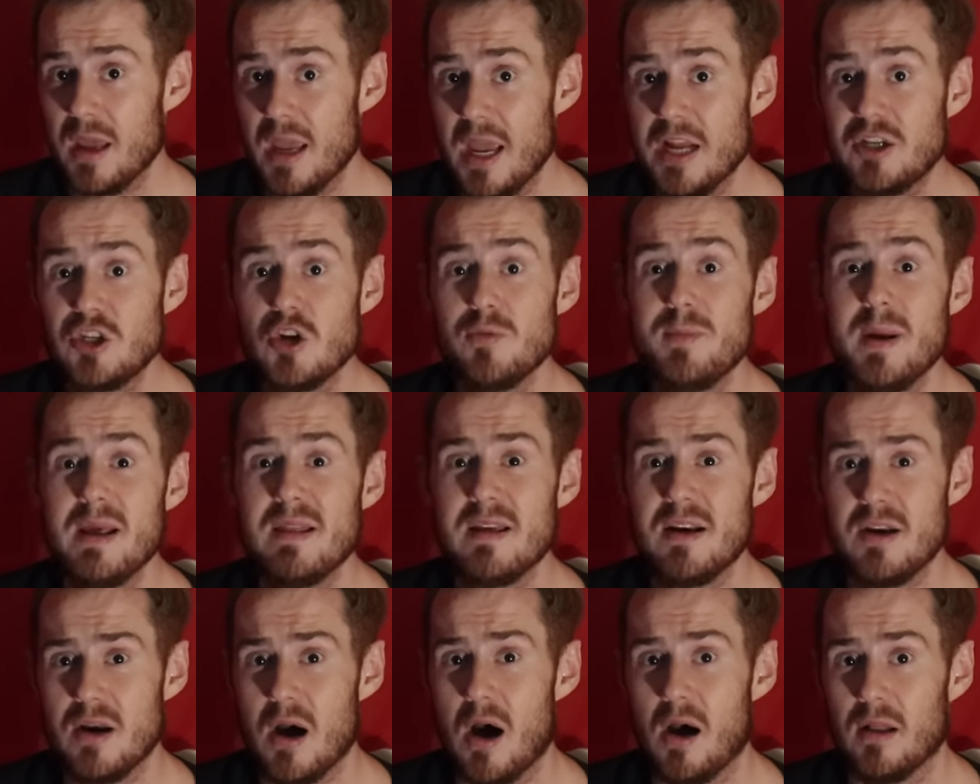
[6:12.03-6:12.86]
it should be
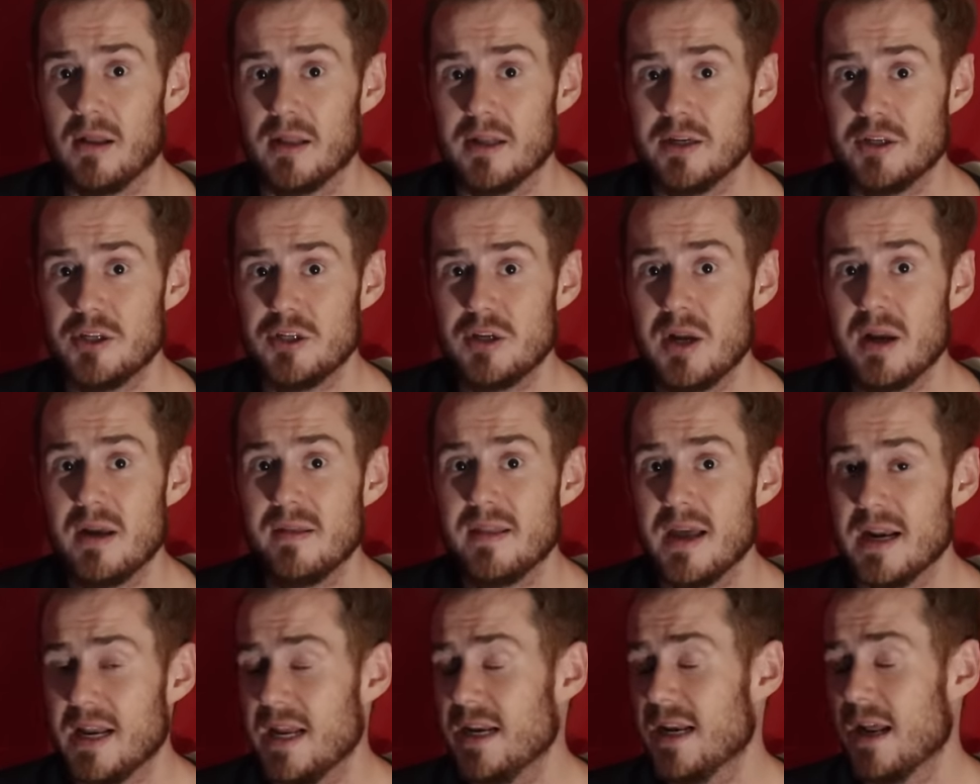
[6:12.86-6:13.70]
the knowledge
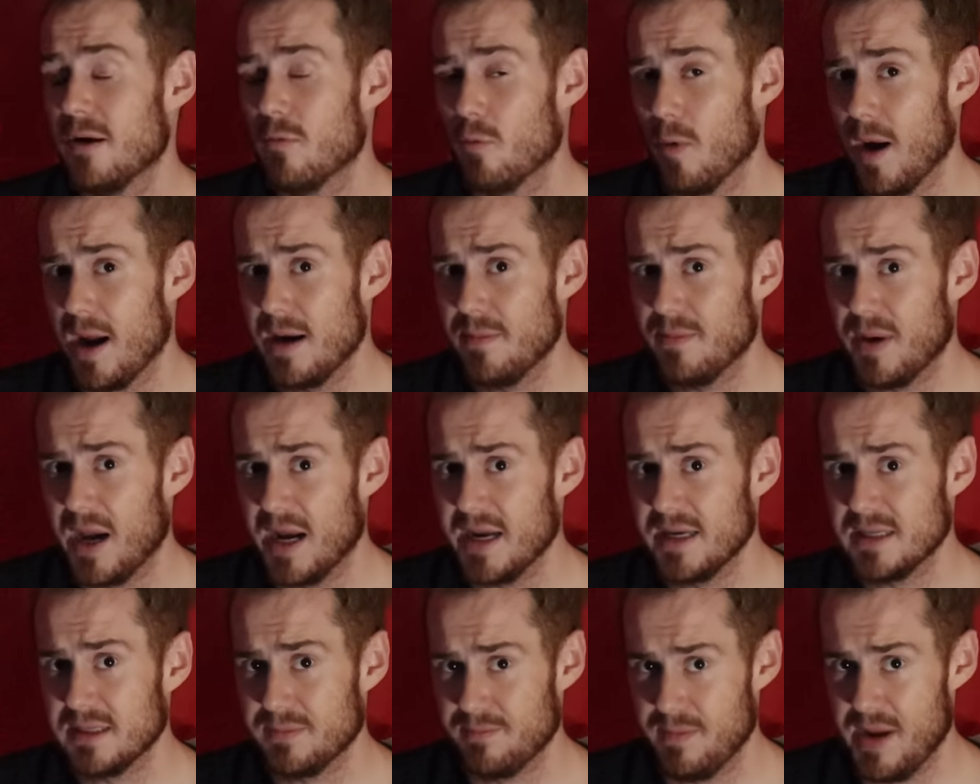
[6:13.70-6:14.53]
that he did right
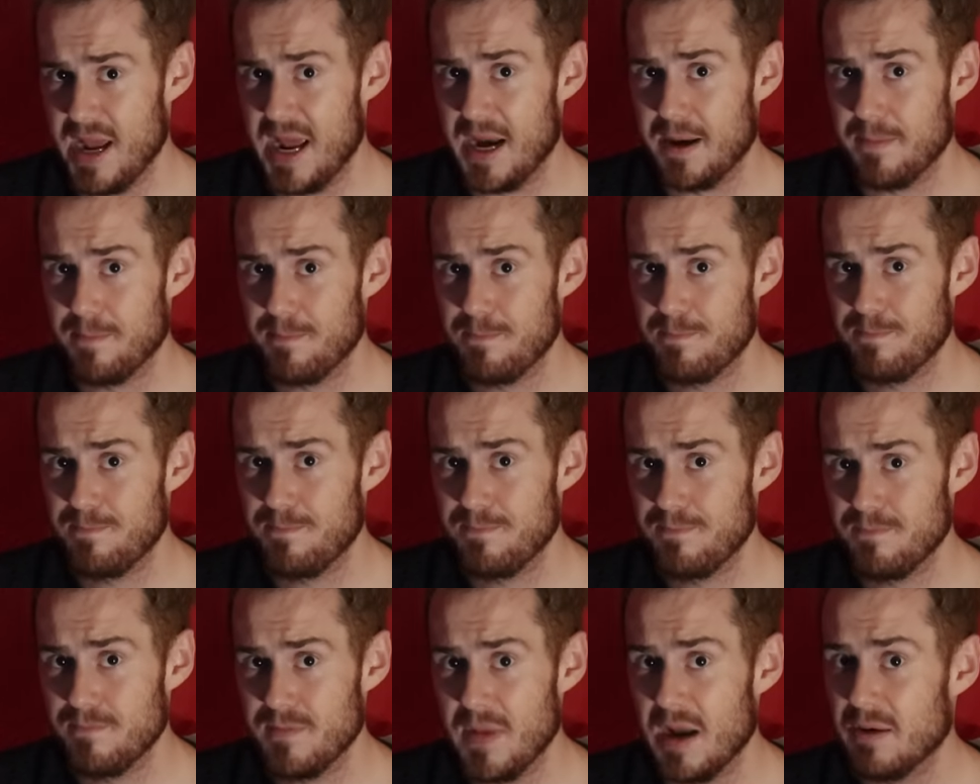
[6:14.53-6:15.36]
by his men,
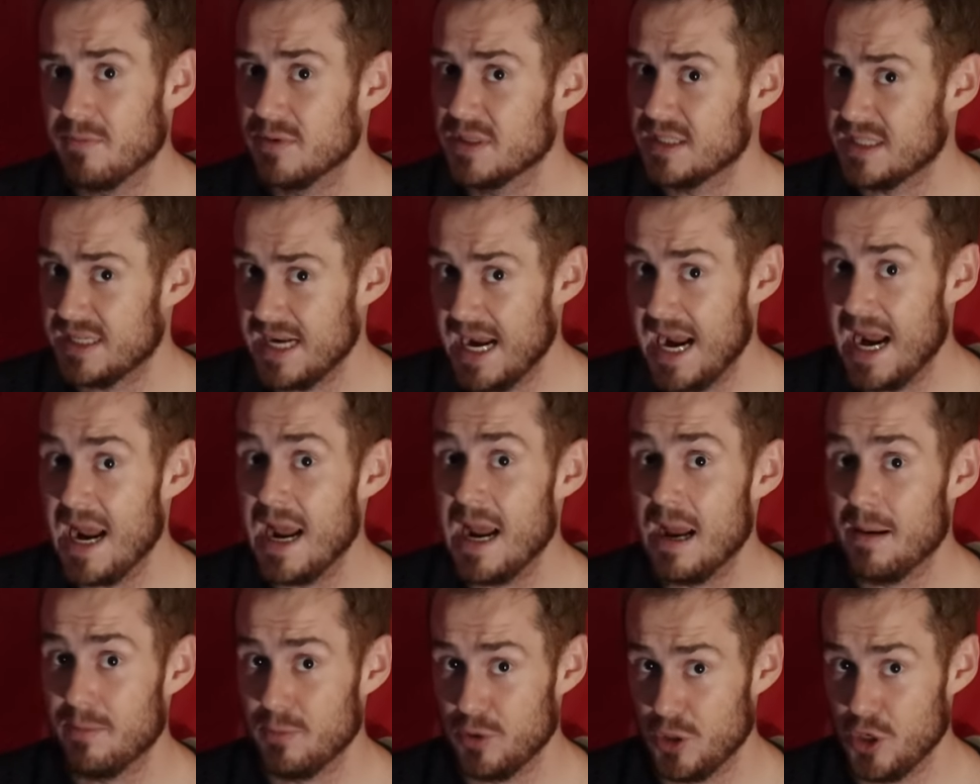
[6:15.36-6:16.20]
and was
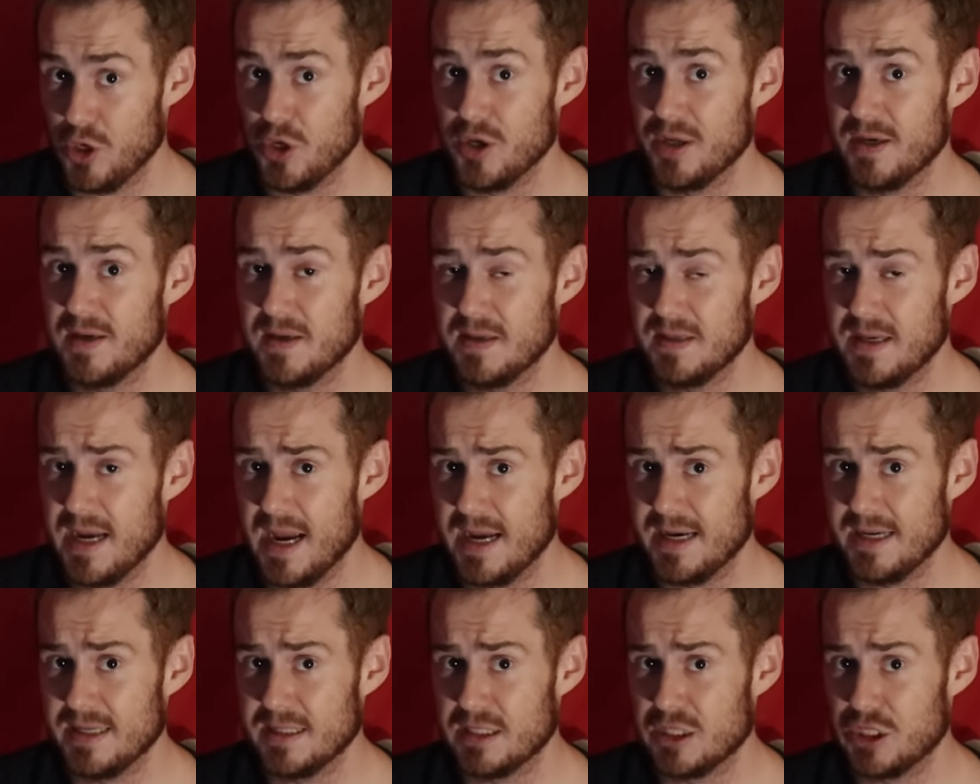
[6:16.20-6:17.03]
damn good
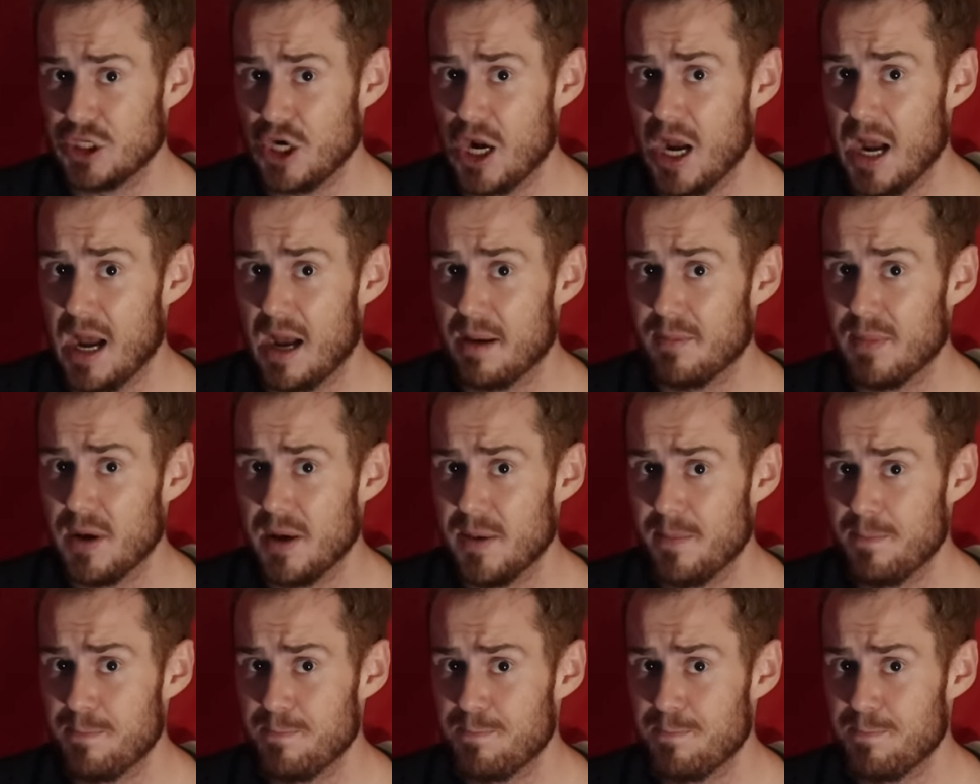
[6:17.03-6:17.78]
at his job.